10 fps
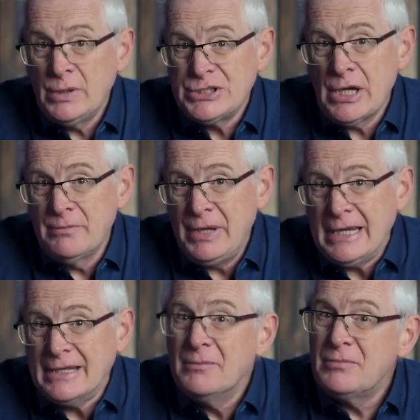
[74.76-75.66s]
we jump
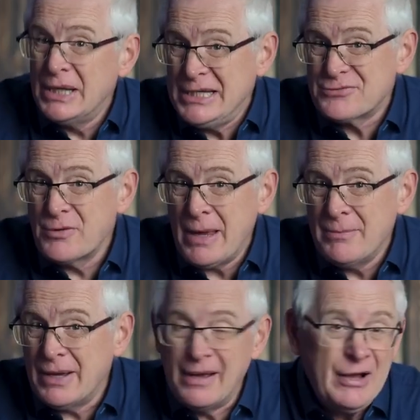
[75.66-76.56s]
in, please
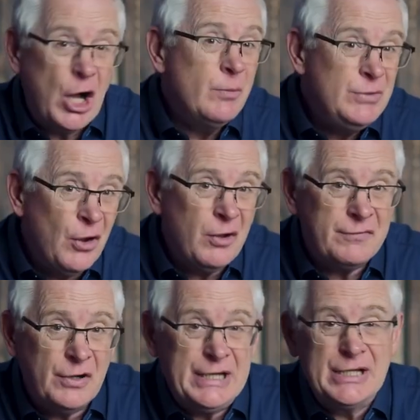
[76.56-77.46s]
remember, I'm not a
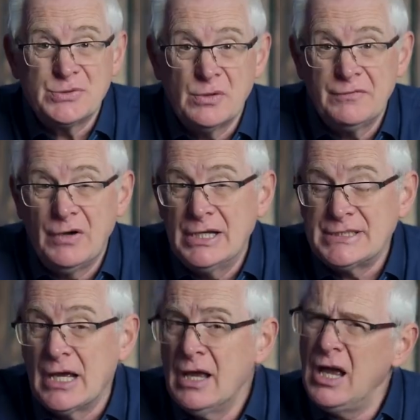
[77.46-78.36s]
financial
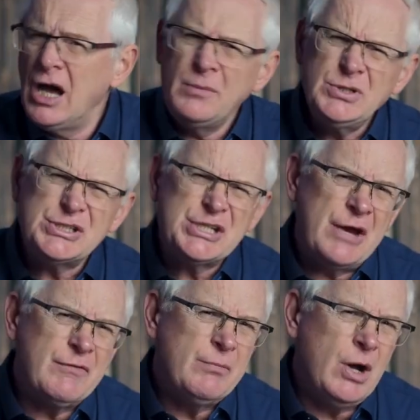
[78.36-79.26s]
advisor. I'm just
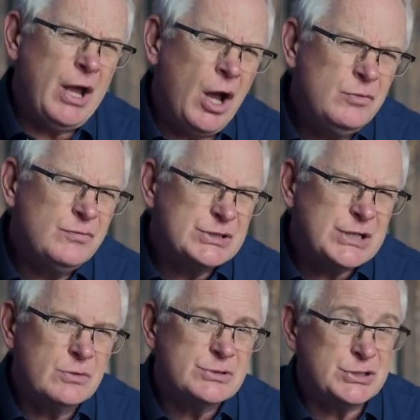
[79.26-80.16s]
sharing my own
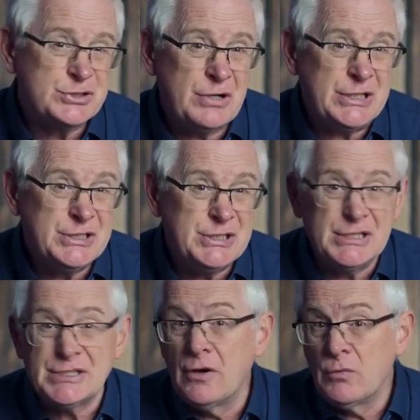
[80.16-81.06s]
results and
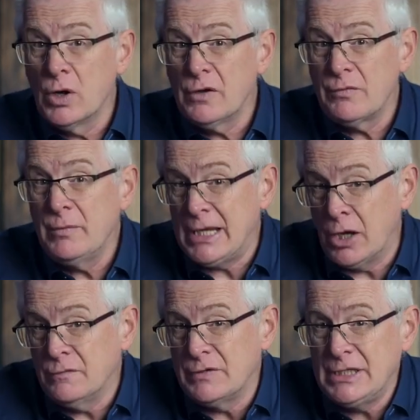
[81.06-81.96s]
strategies that have worked for me
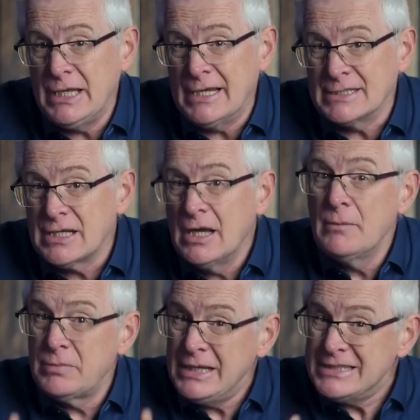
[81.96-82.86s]
over the years.
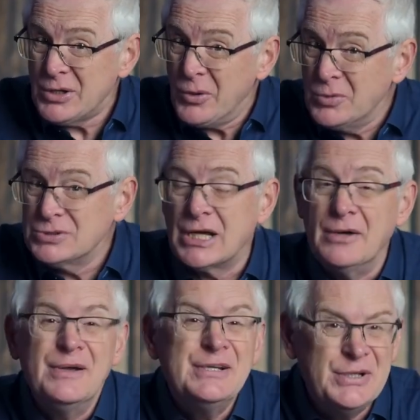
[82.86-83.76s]
Please
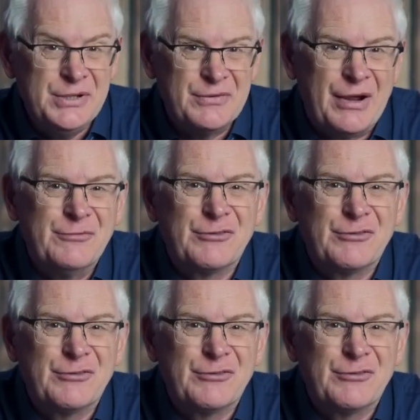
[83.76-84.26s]
also do your own